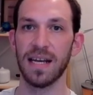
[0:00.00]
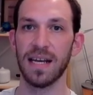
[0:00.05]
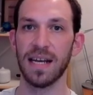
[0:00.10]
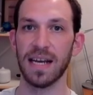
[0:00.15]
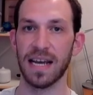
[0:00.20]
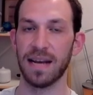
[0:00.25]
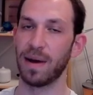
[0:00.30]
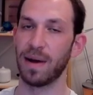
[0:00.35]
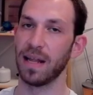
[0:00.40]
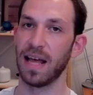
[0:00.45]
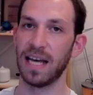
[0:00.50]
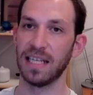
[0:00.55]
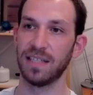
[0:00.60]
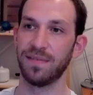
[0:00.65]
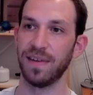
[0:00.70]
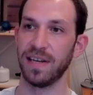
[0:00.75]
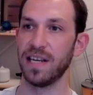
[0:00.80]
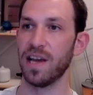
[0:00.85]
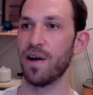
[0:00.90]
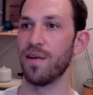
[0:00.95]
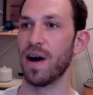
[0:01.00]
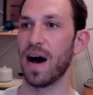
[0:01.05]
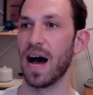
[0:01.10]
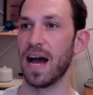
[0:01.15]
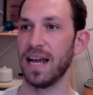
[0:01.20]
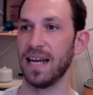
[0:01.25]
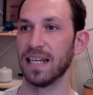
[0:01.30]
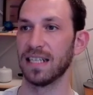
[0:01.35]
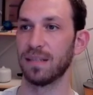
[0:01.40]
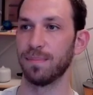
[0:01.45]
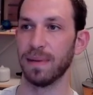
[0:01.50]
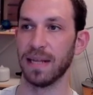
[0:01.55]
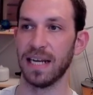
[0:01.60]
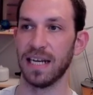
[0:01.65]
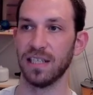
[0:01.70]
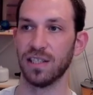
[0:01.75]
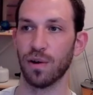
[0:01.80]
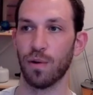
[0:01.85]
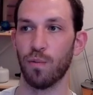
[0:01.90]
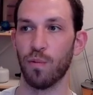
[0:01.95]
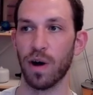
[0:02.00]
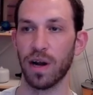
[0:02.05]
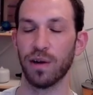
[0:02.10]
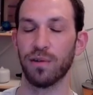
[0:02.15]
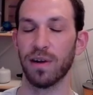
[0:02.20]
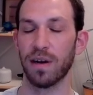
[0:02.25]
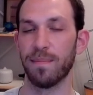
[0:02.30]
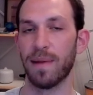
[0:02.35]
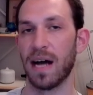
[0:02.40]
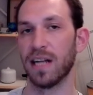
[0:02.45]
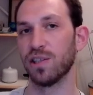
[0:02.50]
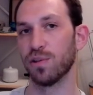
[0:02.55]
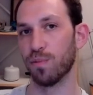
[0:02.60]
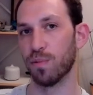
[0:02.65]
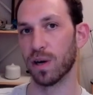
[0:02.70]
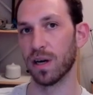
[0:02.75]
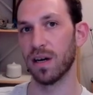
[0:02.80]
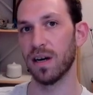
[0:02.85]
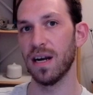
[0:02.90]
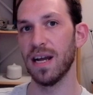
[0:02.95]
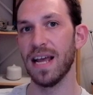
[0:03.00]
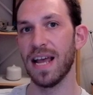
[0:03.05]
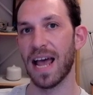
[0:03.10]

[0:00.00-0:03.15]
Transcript: In my last video, I explained what grid bots were